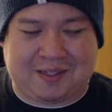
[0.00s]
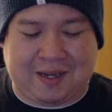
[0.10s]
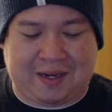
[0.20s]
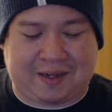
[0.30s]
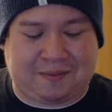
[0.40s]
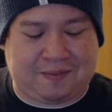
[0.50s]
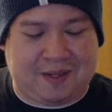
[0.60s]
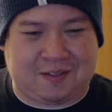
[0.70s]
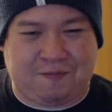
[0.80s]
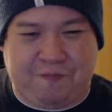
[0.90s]
it's like,
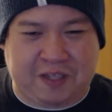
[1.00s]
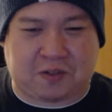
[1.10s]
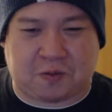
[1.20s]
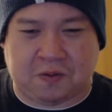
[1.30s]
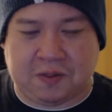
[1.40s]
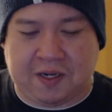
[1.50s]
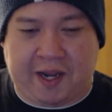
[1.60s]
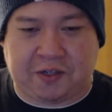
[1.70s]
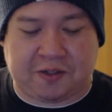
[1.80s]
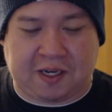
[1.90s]
it's visceral in
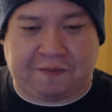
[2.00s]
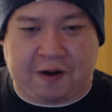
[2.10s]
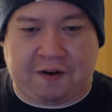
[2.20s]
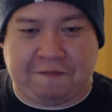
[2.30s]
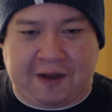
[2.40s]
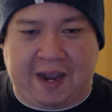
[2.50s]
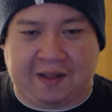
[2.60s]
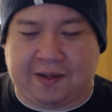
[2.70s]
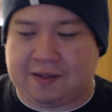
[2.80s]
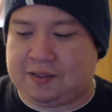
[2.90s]
nature. It's like very
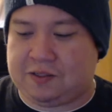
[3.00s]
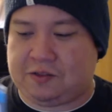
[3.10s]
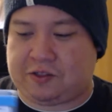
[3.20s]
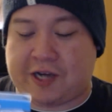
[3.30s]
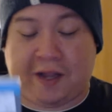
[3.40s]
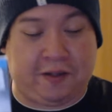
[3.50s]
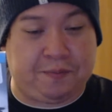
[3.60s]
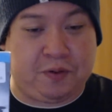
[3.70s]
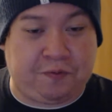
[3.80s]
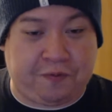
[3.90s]
violent. Shia
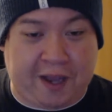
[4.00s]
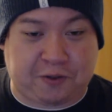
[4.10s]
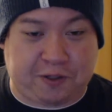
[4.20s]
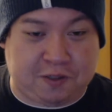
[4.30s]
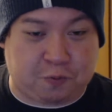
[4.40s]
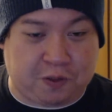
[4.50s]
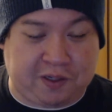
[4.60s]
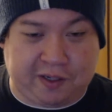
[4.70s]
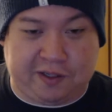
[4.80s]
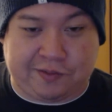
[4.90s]
LaBeouf actually is
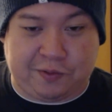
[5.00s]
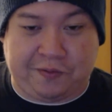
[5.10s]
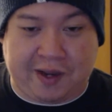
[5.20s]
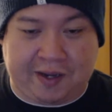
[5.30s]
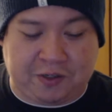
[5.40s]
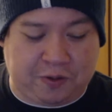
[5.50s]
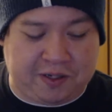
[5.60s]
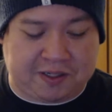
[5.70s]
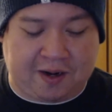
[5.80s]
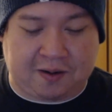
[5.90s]
really good in this movie. I
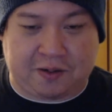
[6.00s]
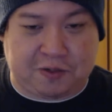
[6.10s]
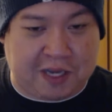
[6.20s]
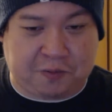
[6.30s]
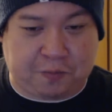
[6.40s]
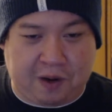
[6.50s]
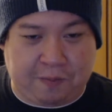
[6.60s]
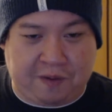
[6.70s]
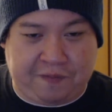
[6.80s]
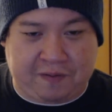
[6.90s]
enjoyed his character. actually
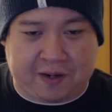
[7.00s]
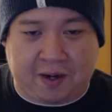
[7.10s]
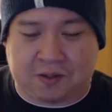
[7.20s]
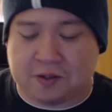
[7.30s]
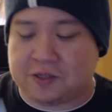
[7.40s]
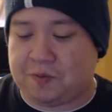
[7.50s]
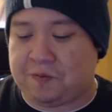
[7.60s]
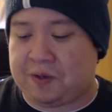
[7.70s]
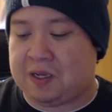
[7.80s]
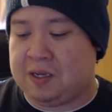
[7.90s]
probably my favorite character in this
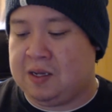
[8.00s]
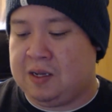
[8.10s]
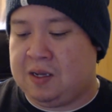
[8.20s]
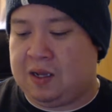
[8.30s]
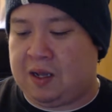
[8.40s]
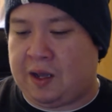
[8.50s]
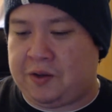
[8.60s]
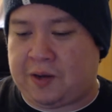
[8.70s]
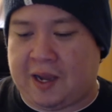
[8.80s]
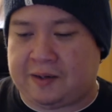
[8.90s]
movie.
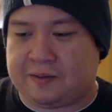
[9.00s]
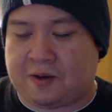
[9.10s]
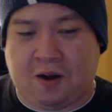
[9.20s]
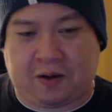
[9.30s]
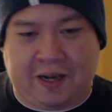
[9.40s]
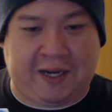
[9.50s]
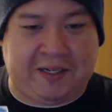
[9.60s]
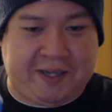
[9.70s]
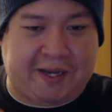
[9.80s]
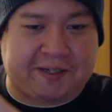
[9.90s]
They're all kind
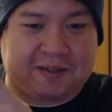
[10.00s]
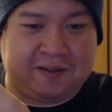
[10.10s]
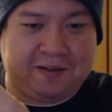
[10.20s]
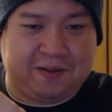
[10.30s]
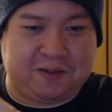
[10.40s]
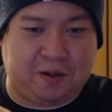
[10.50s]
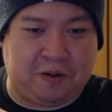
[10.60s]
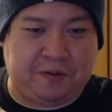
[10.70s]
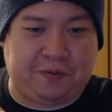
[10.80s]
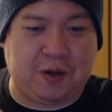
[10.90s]
of dicks.
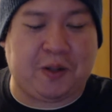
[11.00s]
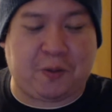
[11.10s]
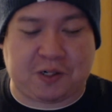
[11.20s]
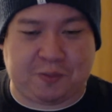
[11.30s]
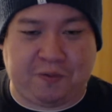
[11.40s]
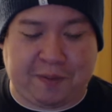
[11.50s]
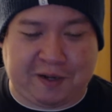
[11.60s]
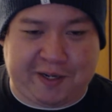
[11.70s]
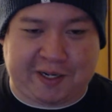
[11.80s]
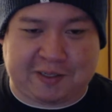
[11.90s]
So if you don't like watching a movie
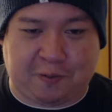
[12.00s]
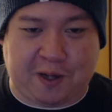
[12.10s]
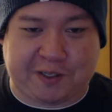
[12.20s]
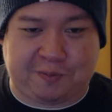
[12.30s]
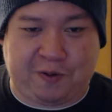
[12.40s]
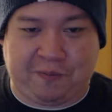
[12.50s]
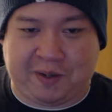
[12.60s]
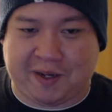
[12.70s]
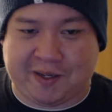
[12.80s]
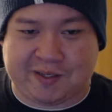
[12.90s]
about dicks, don't watch this
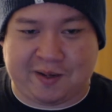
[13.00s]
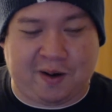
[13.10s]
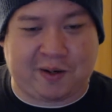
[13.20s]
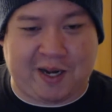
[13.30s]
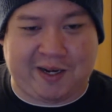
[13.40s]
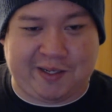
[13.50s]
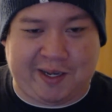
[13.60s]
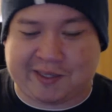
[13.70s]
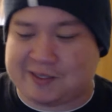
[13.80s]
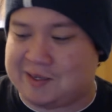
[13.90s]
movie, because they're all kind of
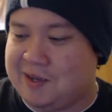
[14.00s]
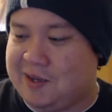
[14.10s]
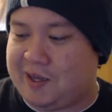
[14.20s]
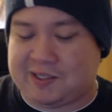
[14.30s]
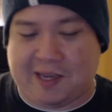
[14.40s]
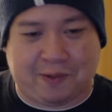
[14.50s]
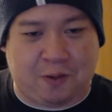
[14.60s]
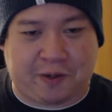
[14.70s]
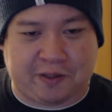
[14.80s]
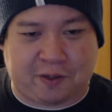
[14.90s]
dicks,
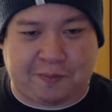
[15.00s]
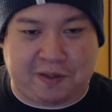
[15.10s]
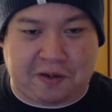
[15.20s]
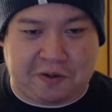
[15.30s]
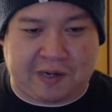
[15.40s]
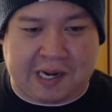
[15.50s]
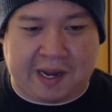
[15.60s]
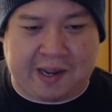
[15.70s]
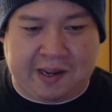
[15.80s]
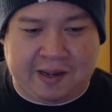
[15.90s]
except Logan Lerman, the new
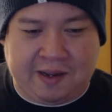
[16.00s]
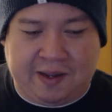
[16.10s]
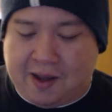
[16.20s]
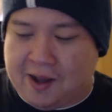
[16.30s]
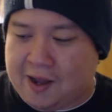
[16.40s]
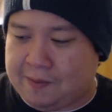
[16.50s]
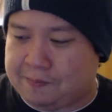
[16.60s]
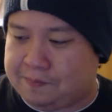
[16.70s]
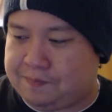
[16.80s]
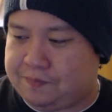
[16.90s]
guy.
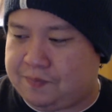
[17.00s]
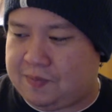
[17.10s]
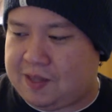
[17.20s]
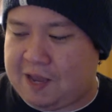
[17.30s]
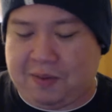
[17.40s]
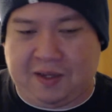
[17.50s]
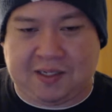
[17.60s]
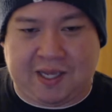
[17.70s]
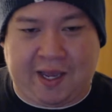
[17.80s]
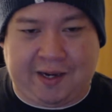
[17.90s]
That
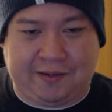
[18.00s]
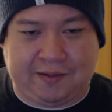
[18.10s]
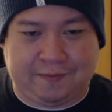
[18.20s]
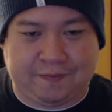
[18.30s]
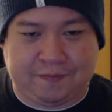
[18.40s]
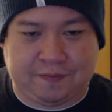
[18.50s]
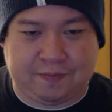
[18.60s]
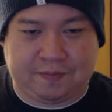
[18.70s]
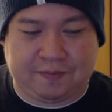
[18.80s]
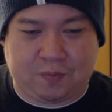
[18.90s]
being said,
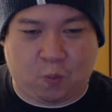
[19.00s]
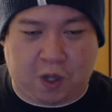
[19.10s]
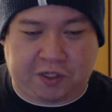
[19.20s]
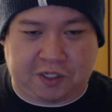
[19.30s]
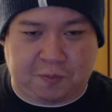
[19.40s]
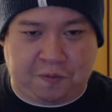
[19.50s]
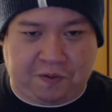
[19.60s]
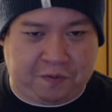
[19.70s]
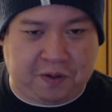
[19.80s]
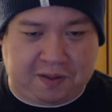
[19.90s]
watch this
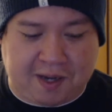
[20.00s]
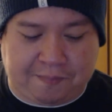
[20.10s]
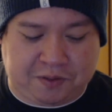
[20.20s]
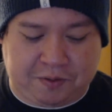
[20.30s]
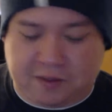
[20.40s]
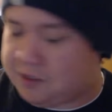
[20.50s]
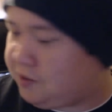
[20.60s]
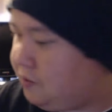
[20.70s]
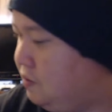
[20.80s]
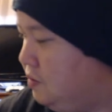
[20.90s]
movie if you get the opportunity
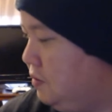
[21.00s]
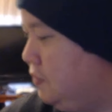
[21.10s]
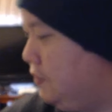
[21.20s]
to.